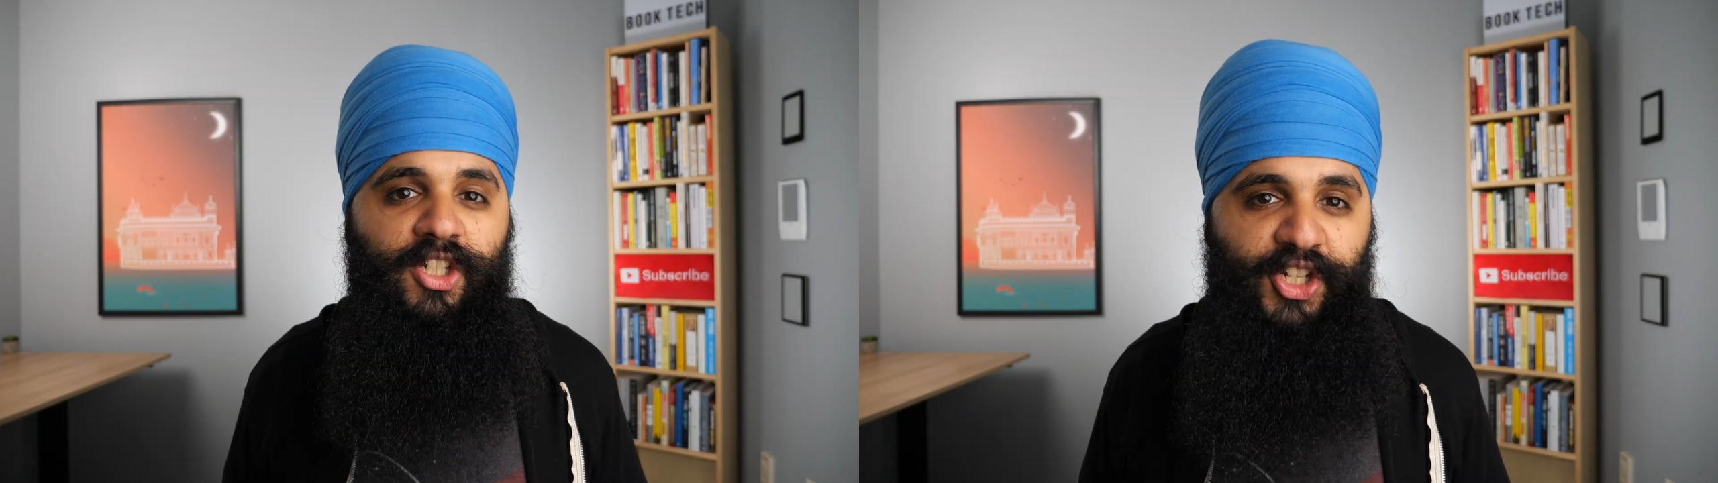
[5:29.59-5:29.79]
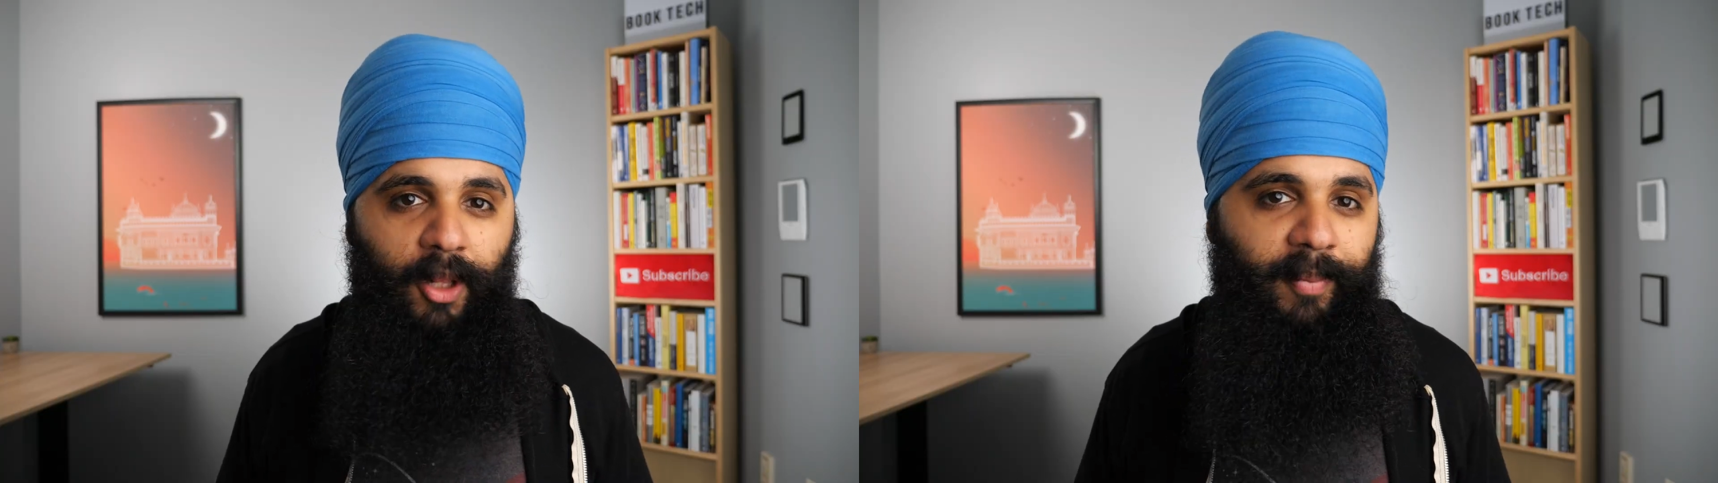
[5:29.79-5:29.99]

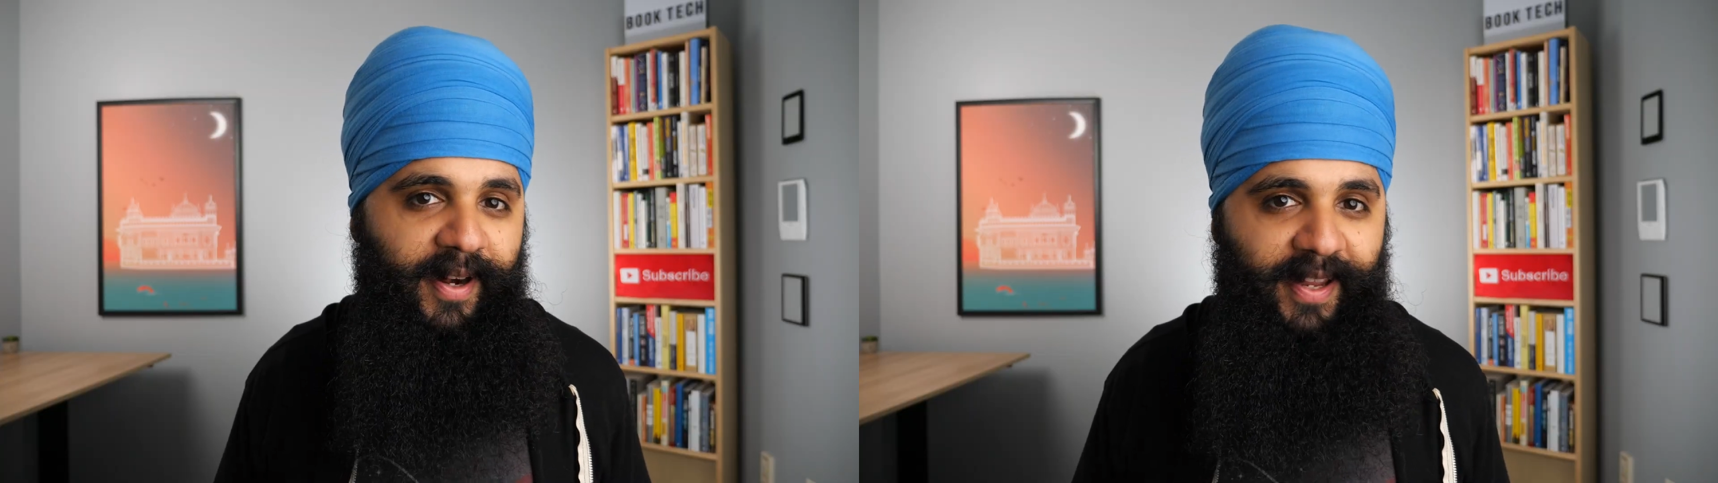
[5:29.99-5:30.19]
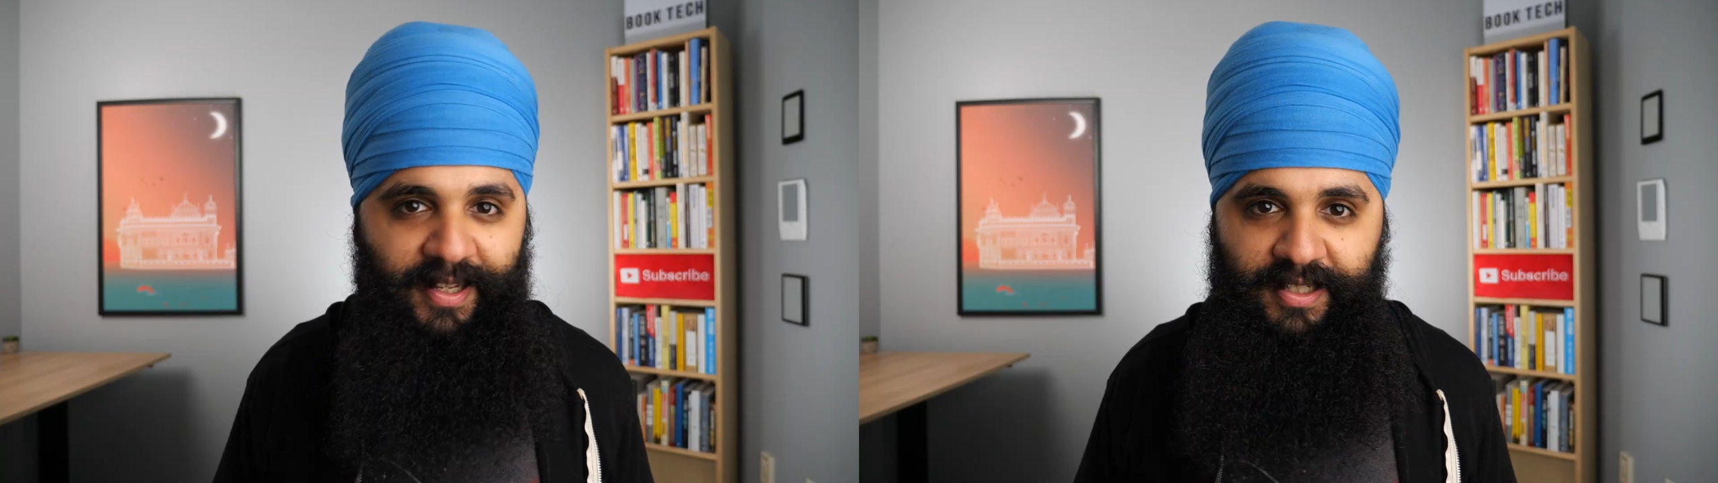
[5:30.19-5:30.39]

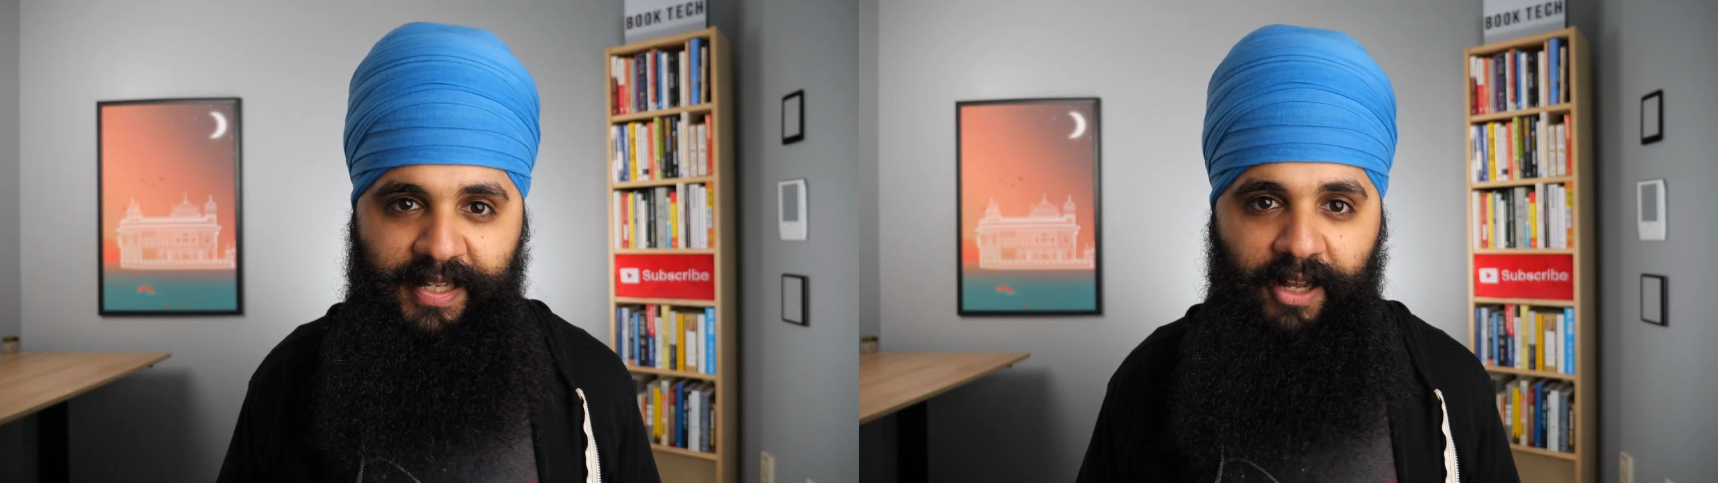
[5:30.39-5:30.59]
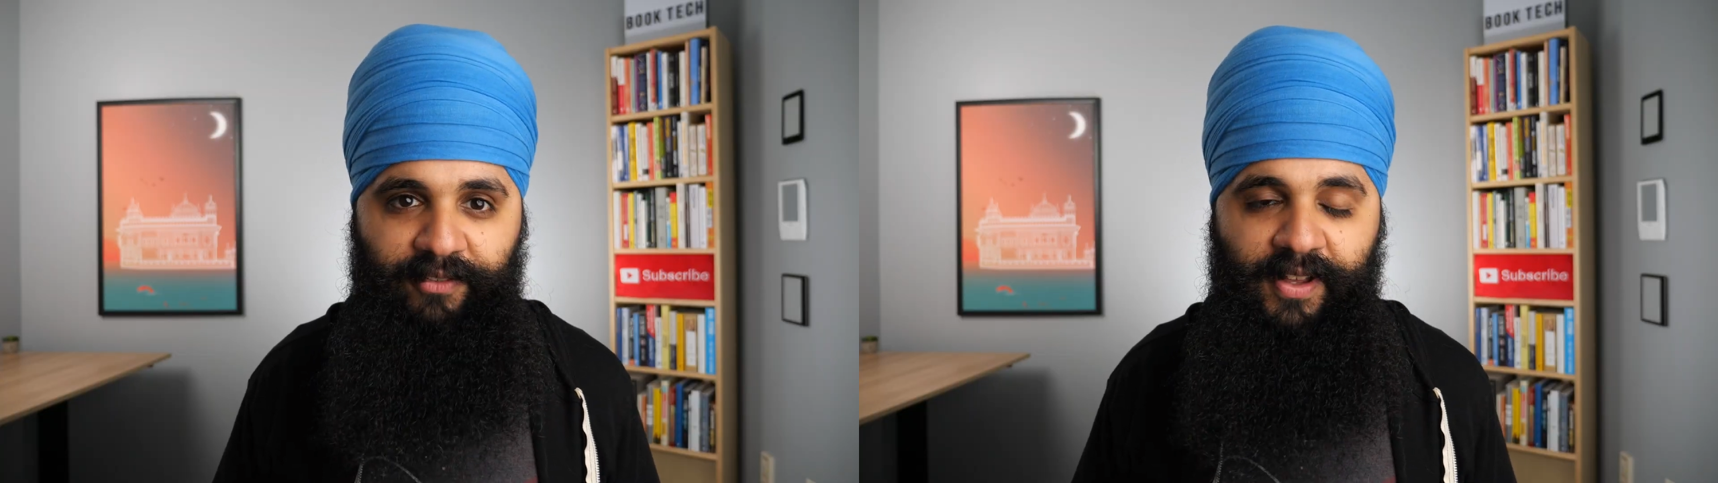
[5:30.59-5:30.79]
jailbreak
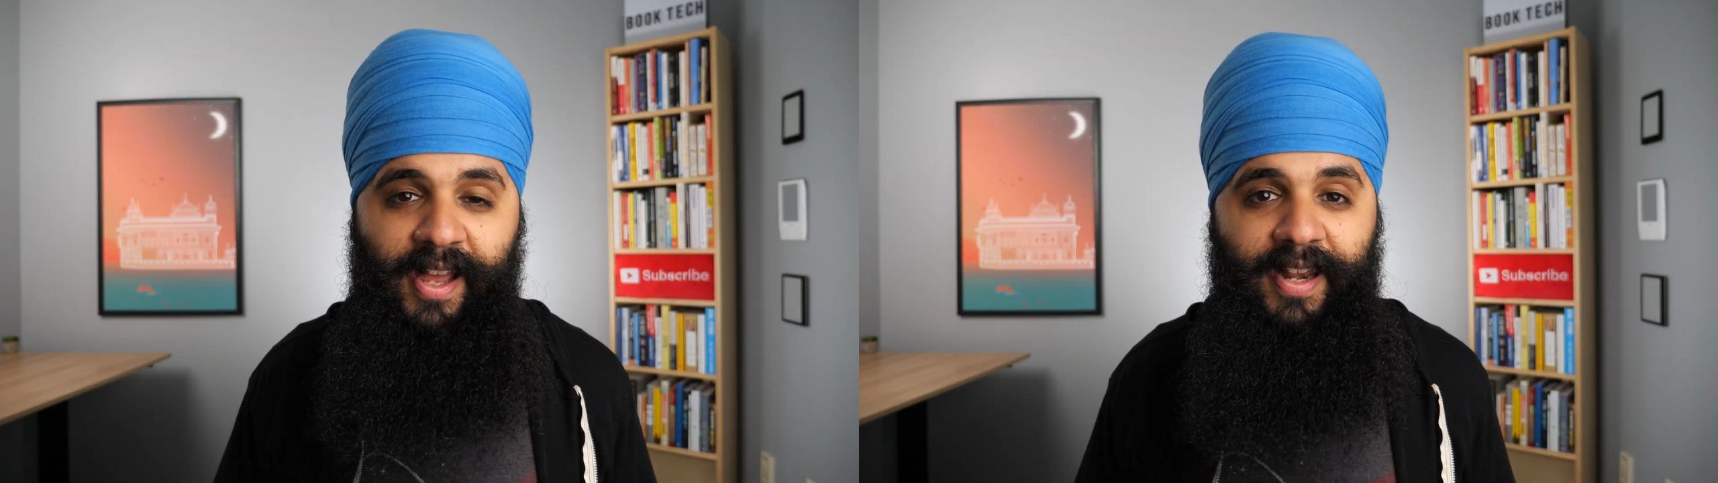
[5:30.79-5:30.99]
itself.